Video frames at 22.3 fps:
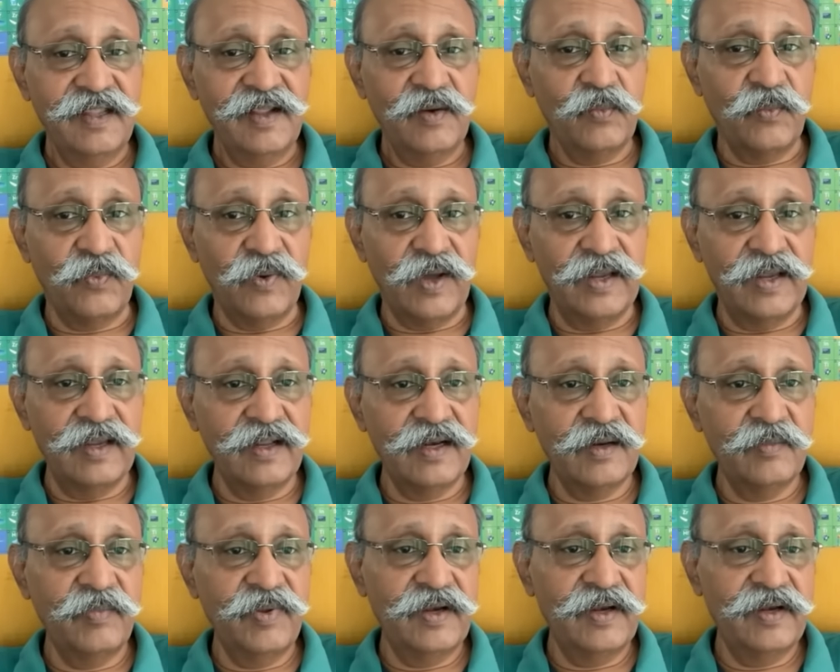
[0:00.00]
their
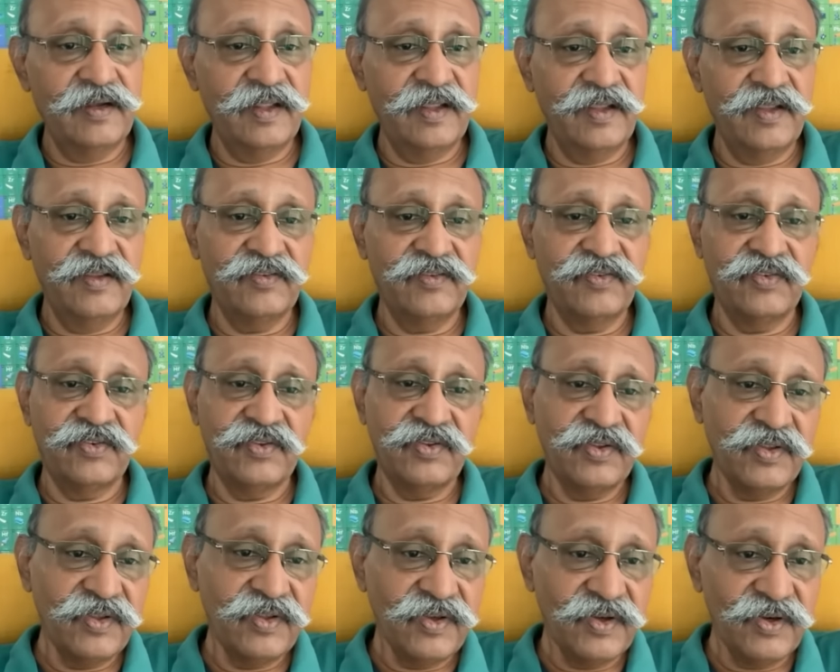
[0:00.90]
vulnerability is
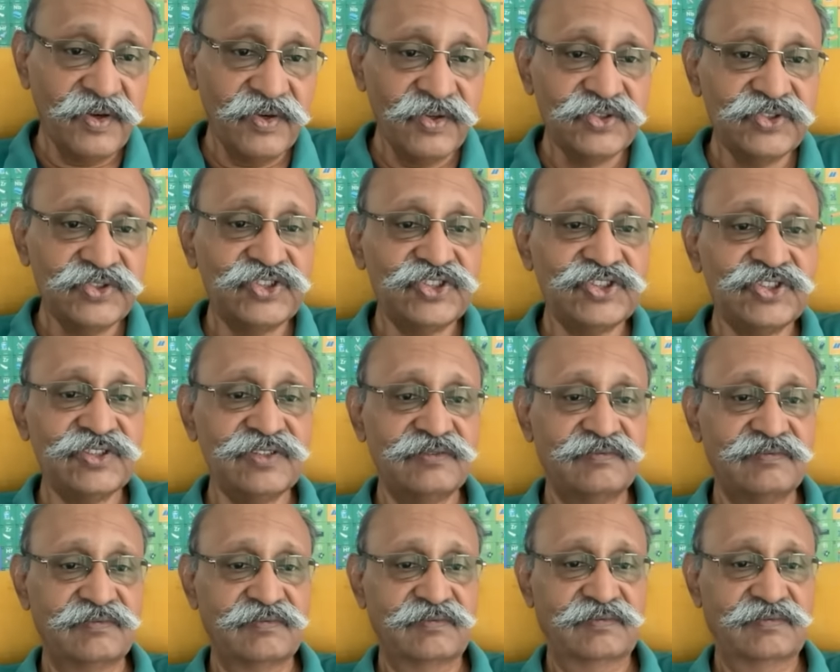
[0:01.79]
huge.